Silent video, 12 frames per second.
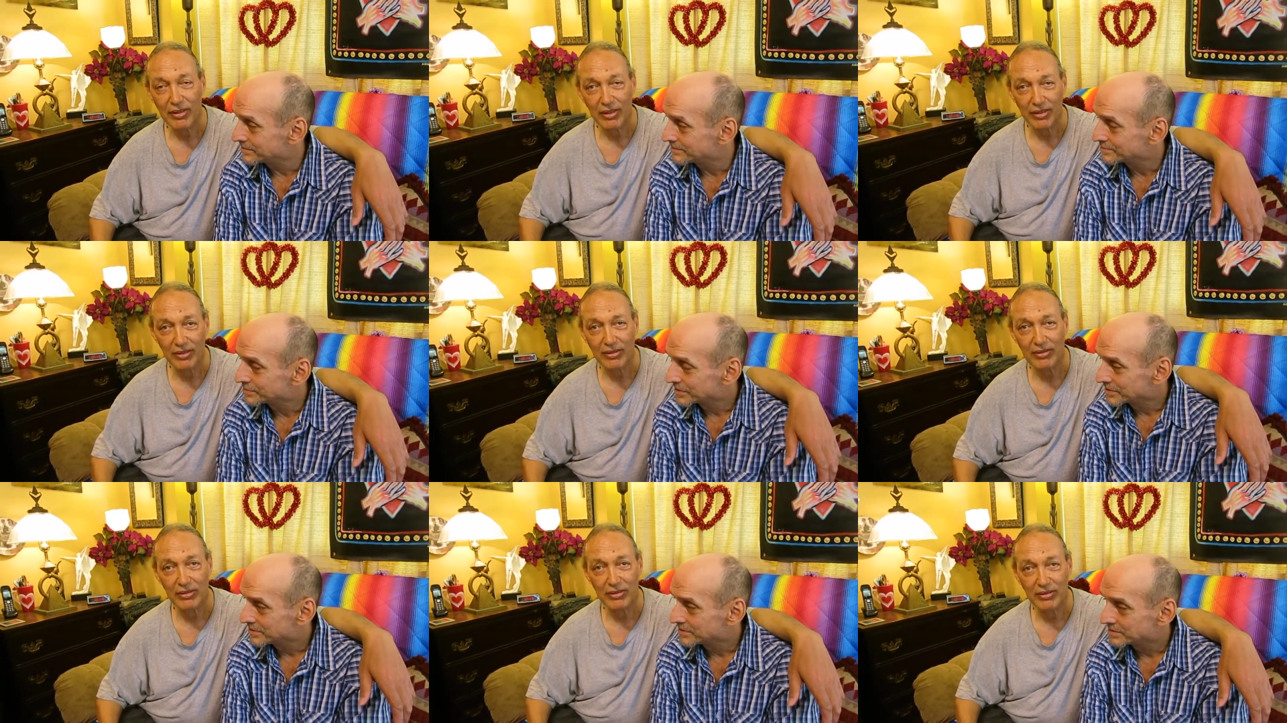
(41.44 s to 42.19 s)
Speaker 1: or?
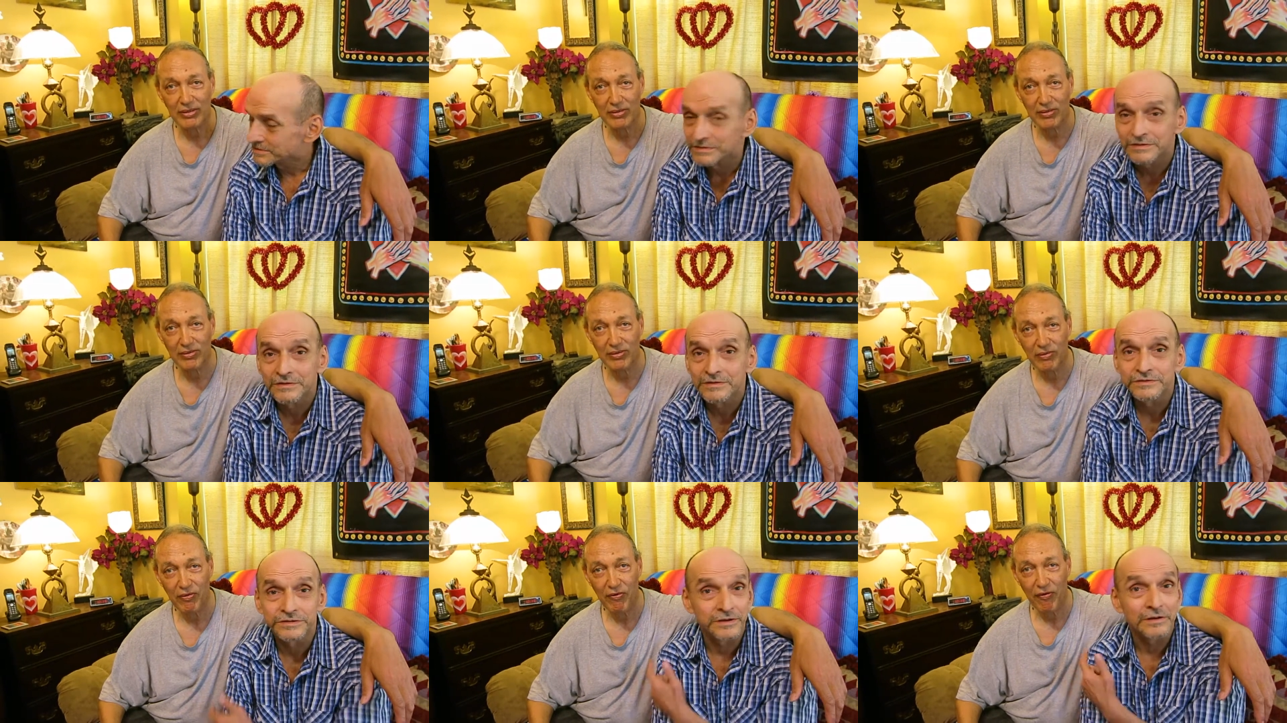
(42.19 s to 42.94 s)

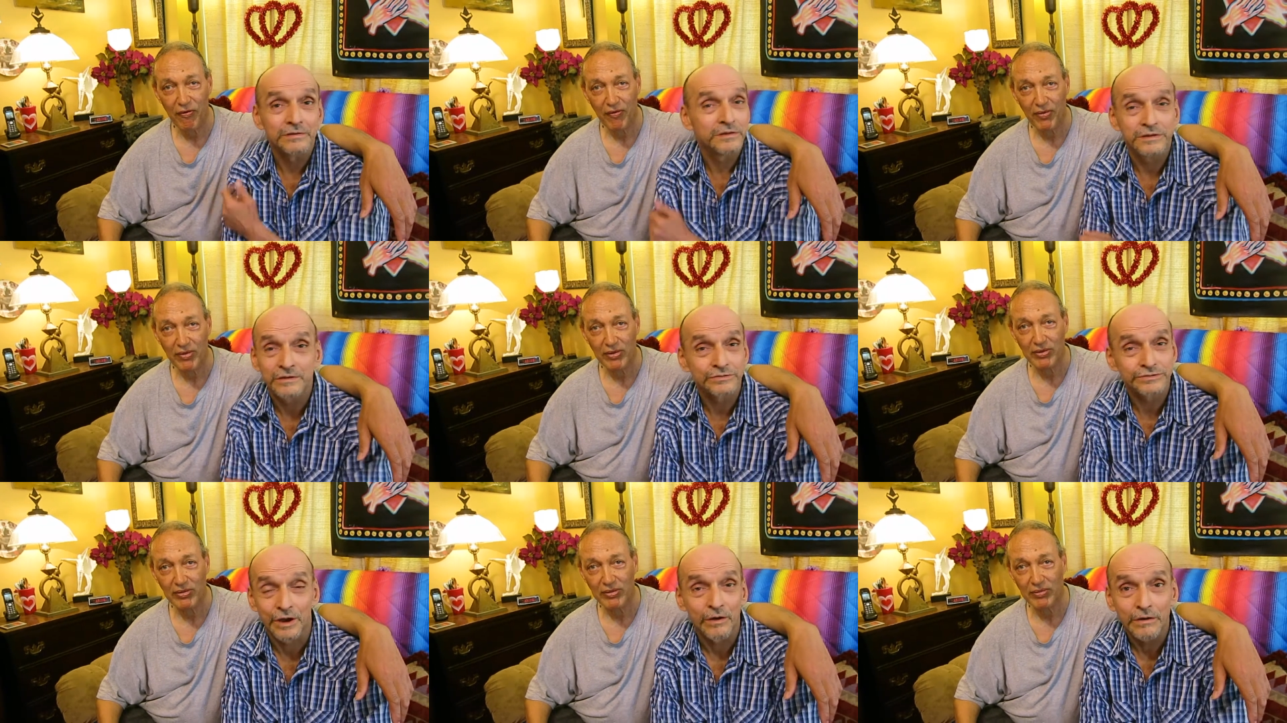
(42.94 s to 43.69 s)
Speaker 2: You know, he
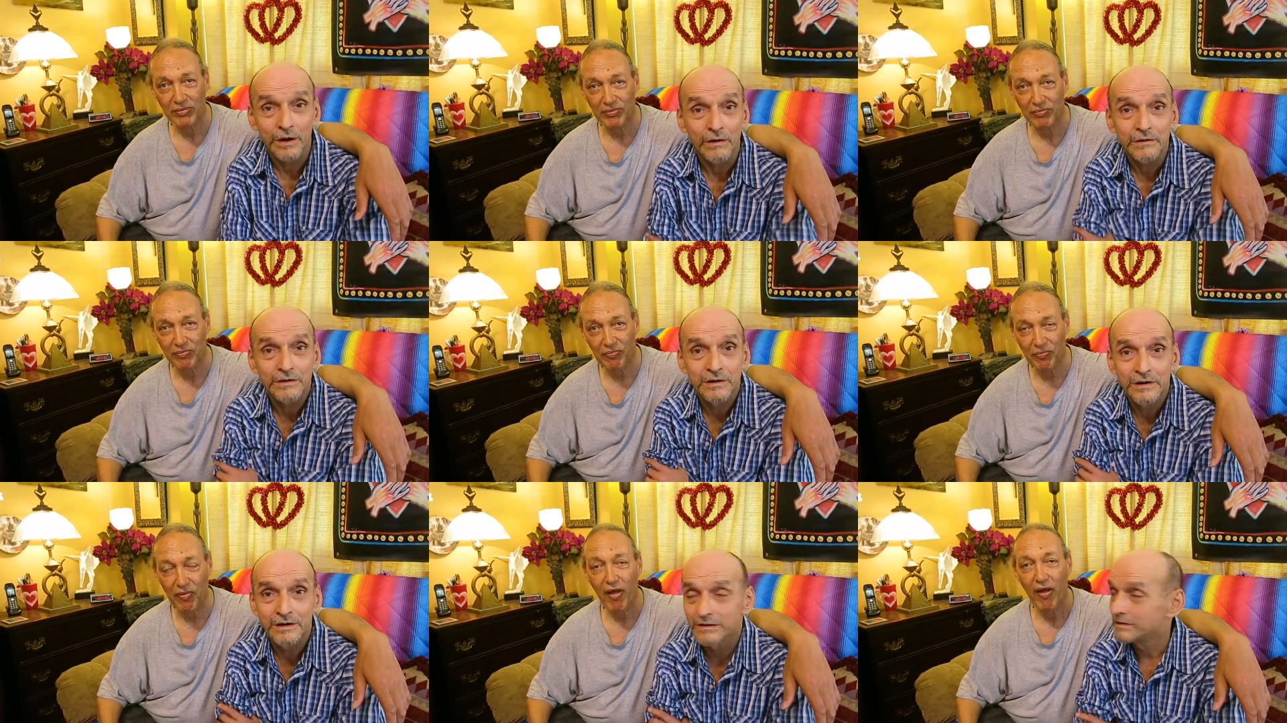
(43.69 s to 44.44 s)
knows
Speaker 1: Coco. You know
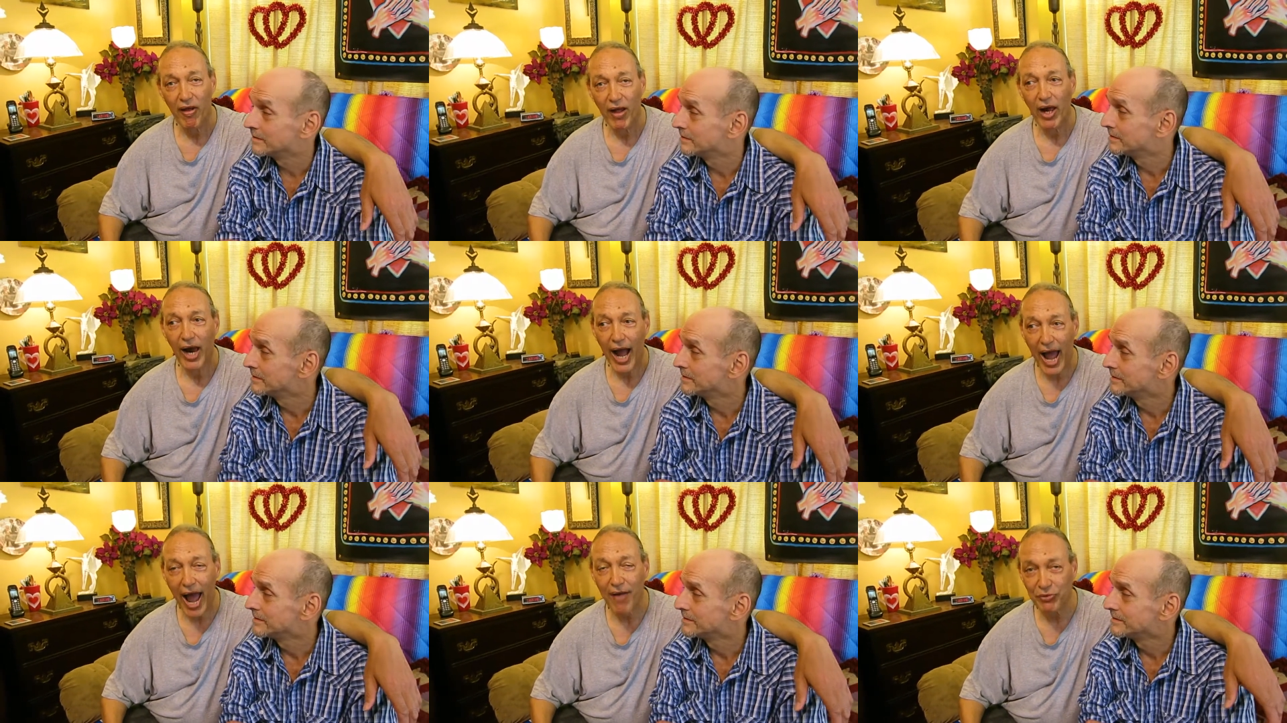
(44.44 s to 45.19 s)
Coco?
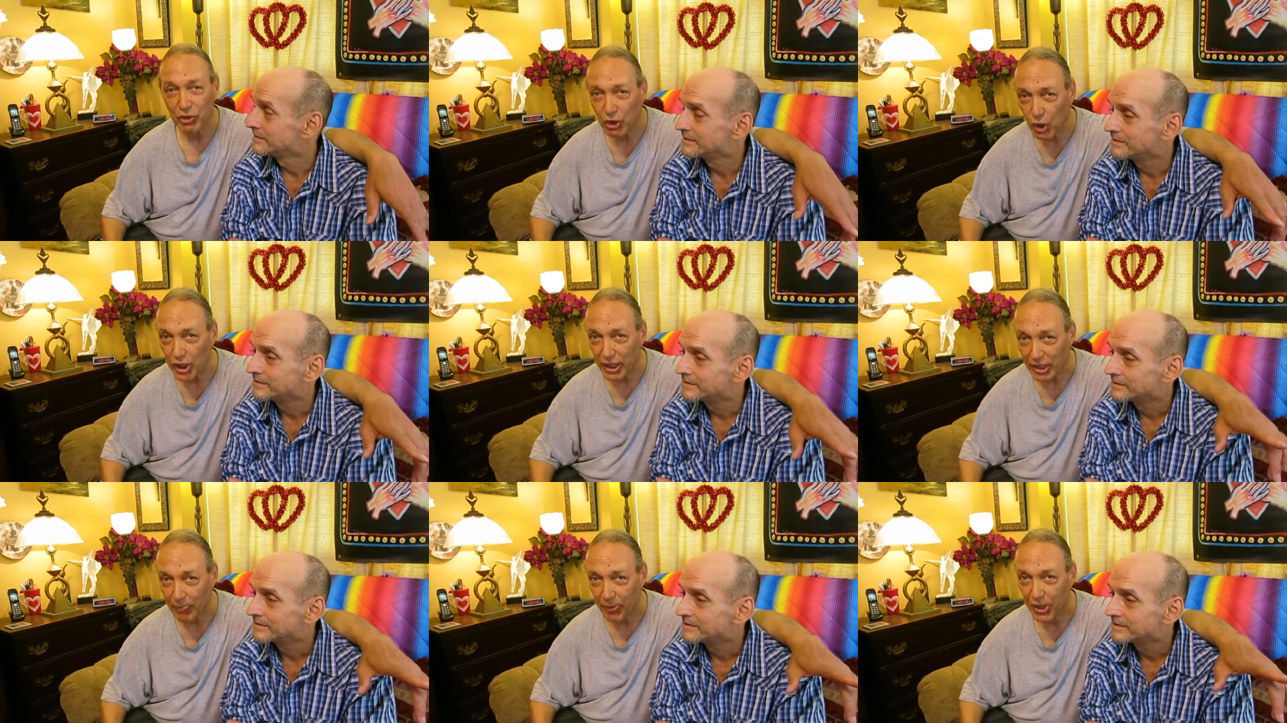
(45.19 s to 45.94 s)
I have to look
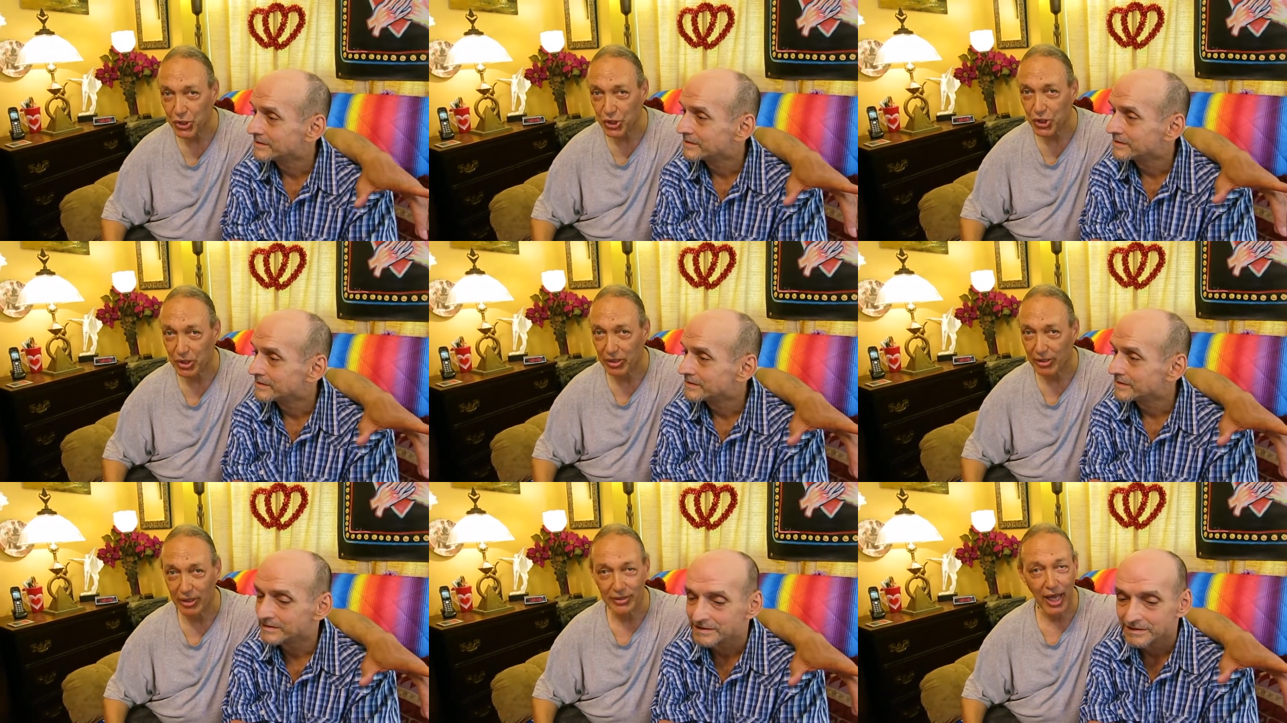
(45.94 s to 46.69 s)
at the picture
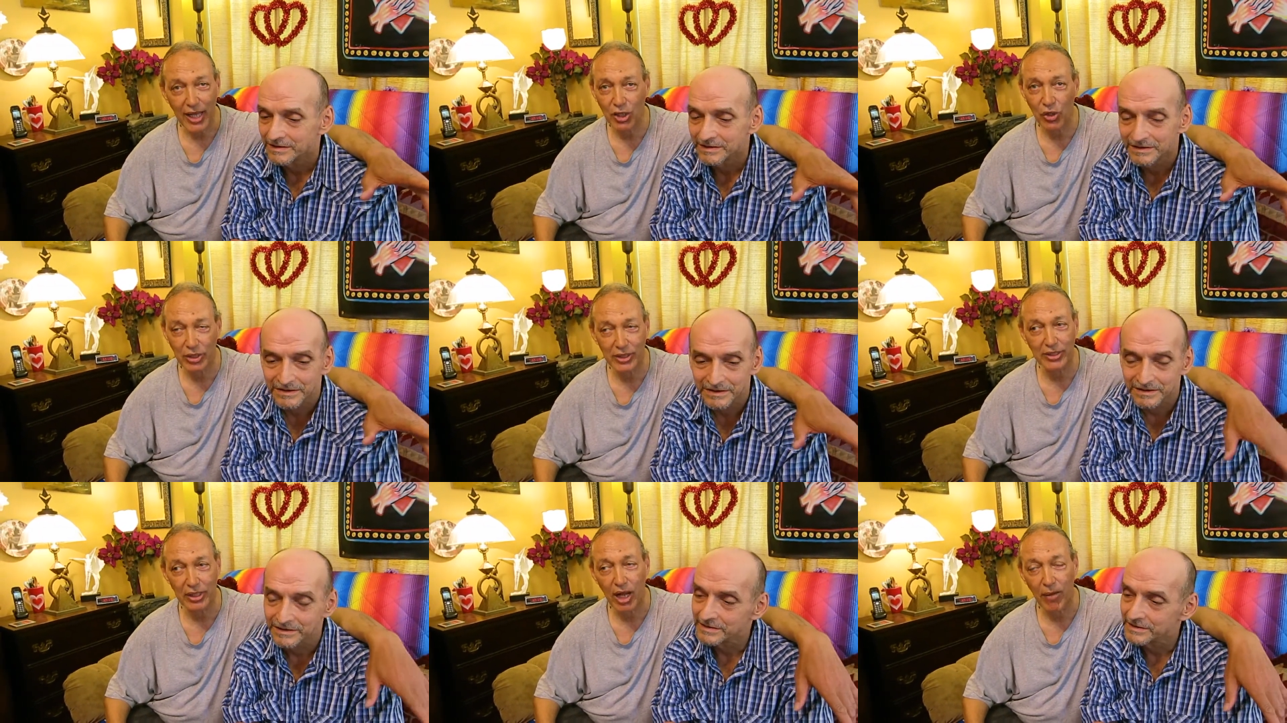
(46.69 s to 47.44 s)
because I know
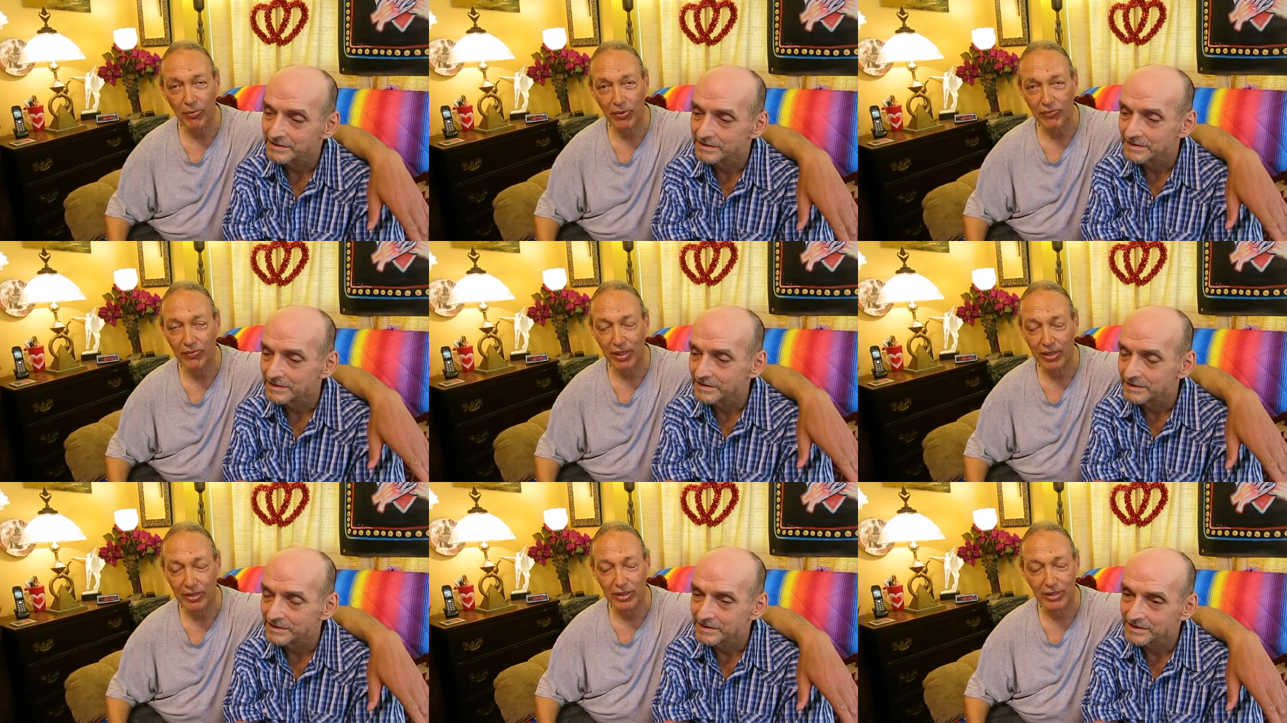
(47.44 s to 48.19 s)
there's a couple of...
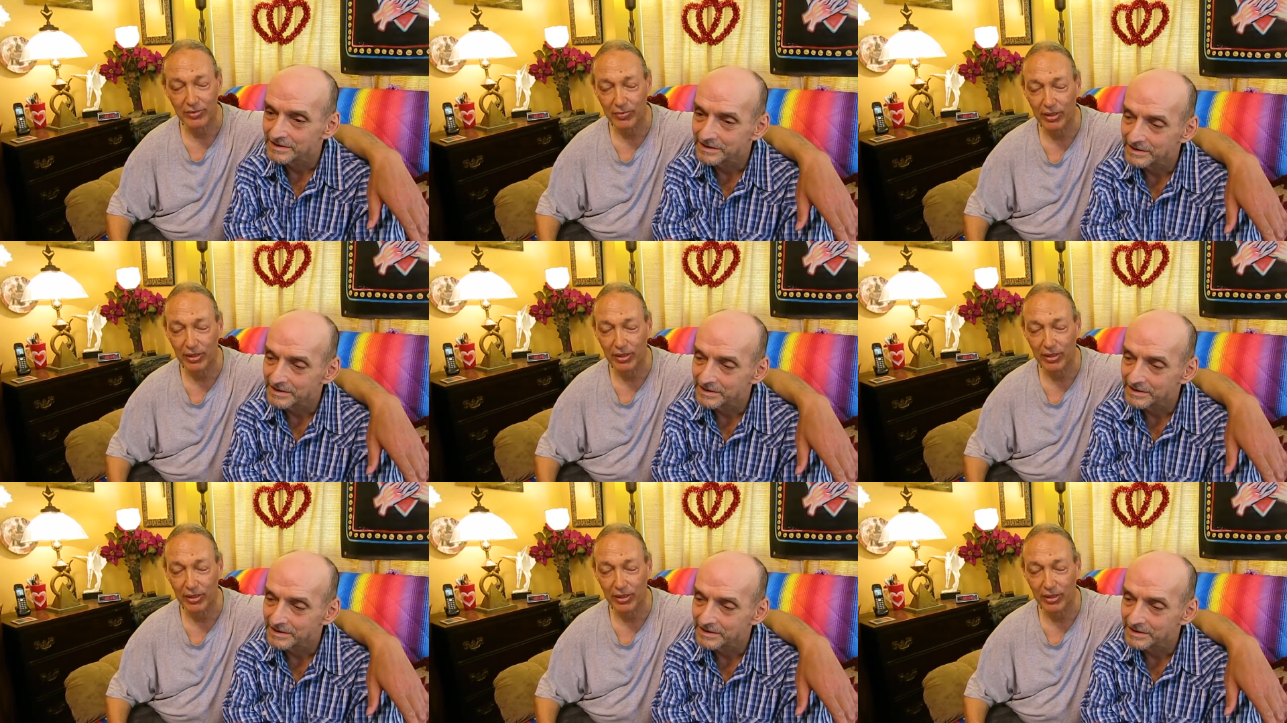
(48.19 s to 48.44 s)
Uh, there's oh,